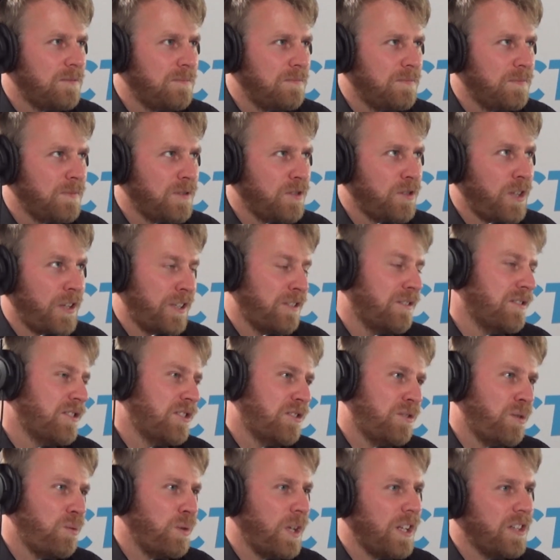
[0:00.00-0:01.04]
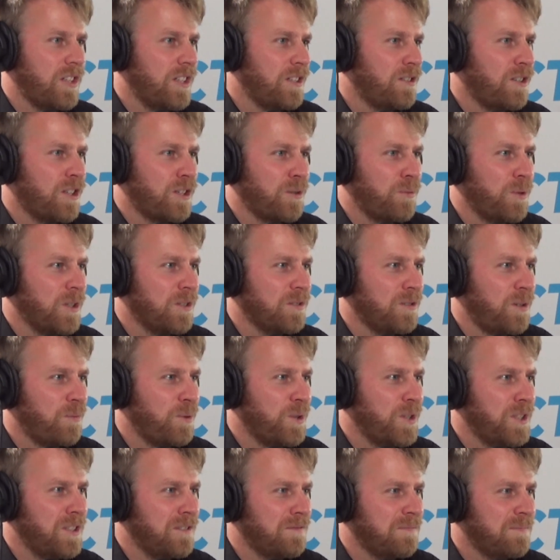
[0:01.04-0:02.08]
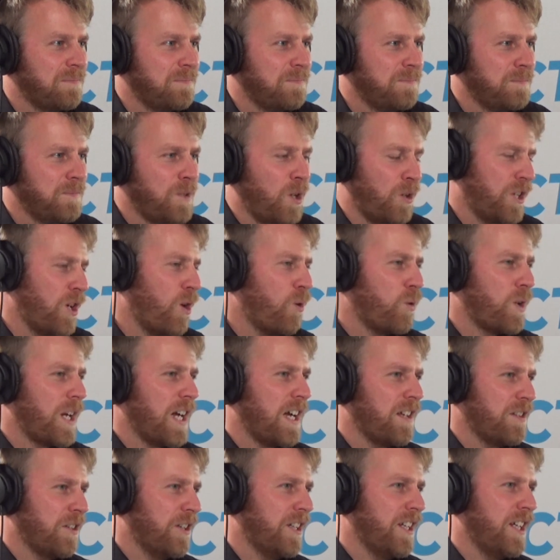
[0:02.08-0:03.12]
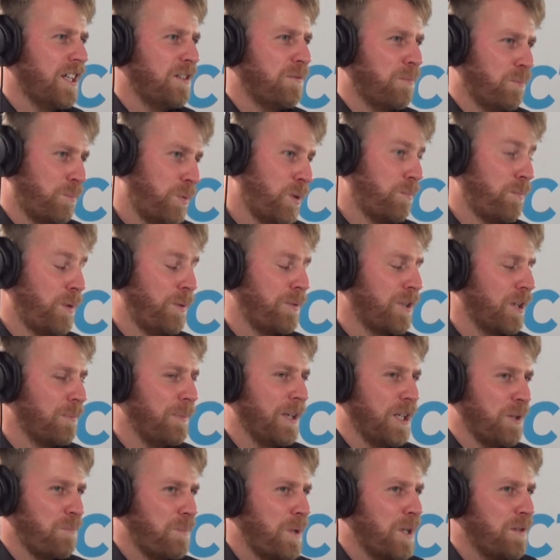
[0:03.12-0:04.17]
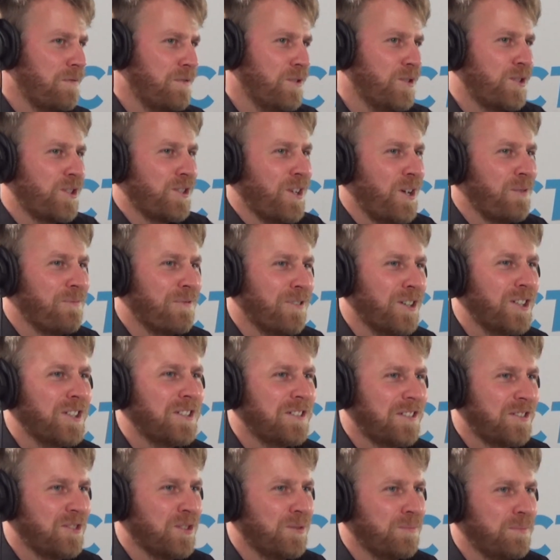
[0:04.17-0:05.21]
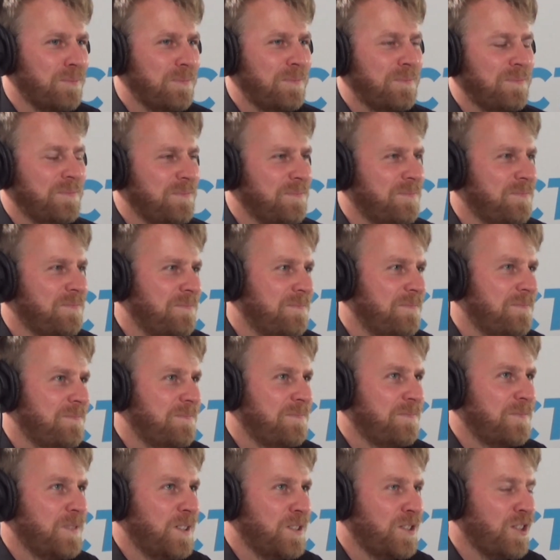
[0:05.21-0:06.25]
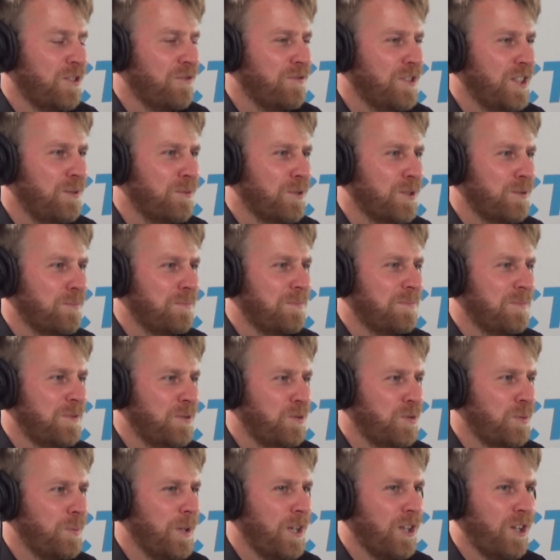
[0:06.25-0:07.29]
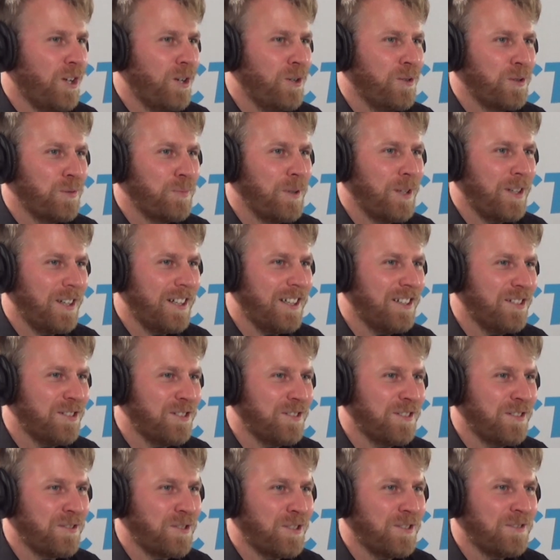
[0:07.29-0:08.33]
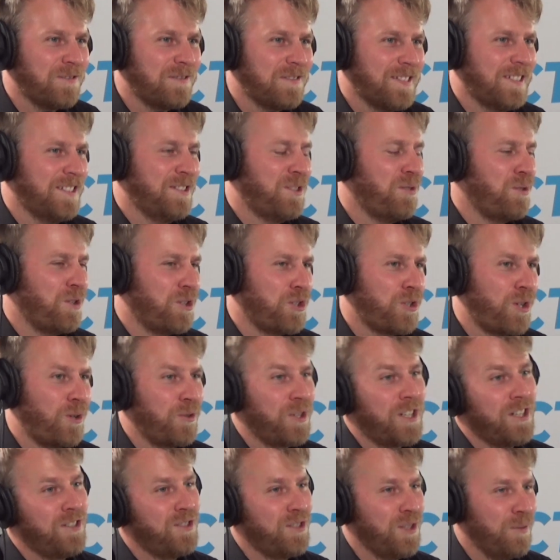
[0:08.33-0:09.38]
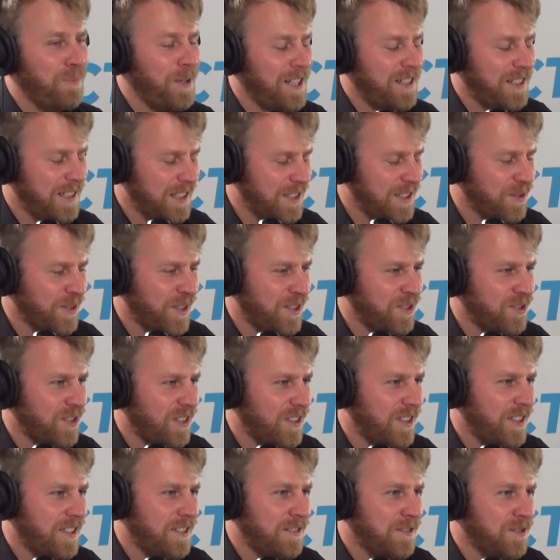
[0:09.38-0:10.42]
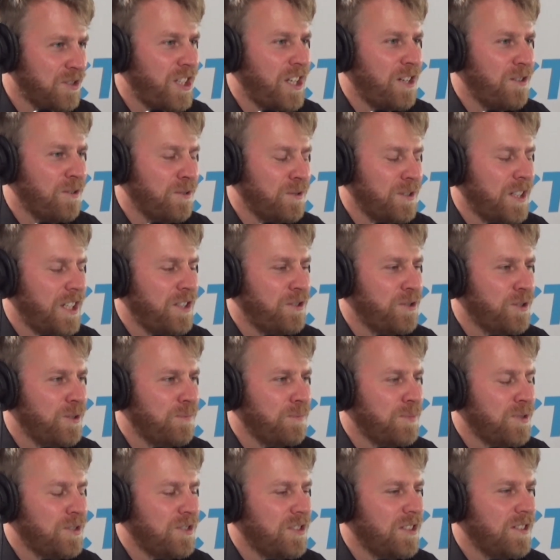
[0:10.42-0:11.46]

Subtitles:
I think still that thing like I want the not the old car that I had. I'm probably going to make a better version hopefully because I don't really want to. It was a bit low and a bit loud, and wanted to throw kids in the back now and things like that, and take it on day trips. So